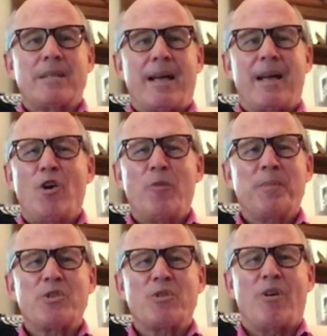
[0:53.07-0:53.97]
And I hope
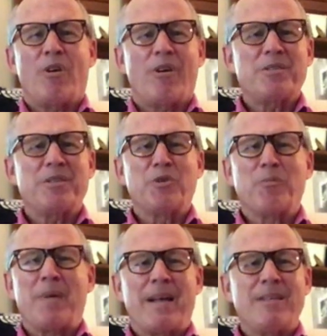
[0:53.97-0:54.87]
that your hearts and your
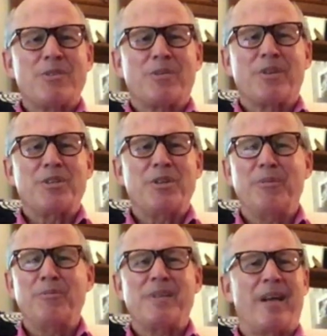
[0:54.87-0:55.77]
minds are
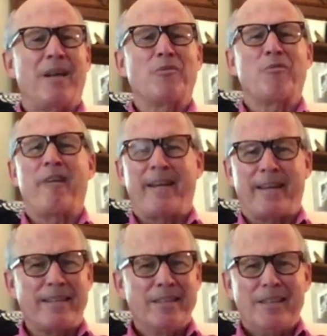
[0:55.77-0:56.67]
attuned and ready